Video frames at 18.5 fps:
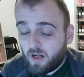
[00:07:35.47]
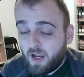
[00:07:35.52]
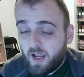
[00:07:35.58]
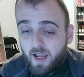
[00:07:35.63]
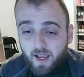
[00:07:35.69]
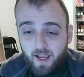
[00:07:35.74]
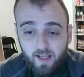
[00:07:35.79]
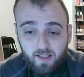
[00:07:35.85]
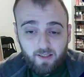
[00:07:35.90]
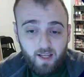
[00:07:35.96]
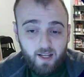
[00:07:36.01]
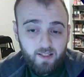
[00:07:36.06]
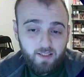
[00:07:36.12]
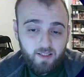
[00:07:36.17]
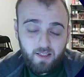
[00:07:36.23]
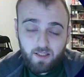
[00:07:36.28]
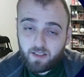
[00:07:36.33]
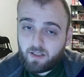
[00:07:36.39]
and I
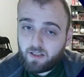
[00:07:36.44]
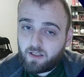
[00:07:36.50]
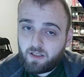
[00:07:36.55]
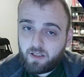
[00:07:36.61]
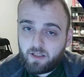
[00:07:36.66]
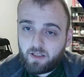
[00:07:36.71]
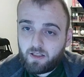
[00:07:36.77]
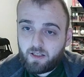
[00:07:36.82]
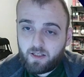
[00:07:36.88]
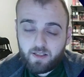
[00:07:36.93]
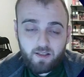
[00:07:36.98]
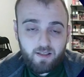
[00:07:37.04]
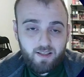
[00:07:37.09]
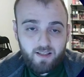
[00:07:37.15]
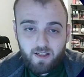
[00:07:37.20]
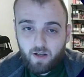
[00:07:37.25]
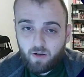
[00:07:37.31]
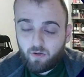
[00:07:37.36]
think he is a
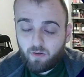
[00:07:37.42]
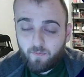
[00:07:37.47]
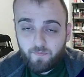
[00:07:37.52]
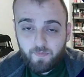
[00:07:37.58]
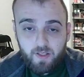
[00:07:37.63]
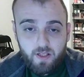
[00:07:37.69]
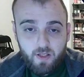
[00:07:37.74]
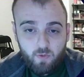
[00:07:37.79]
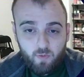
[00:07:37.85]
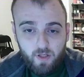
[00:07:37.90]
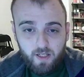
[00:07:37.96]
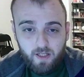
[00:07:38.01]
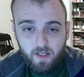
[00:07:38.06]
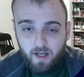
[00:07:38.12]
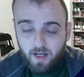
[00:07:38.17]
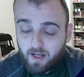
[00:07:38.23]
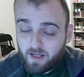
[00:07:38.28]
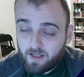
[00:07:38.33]
sell this week,
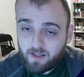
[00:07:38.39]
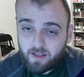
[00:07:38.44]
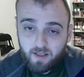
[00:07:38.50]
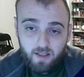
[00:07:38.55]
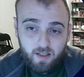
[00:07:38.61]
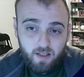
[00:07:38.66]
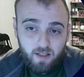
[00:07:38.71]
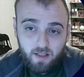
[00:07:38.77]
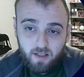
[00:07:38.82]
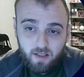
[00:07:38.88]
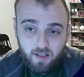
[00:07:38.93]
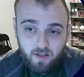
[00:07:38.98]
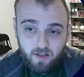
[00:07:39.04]
as he is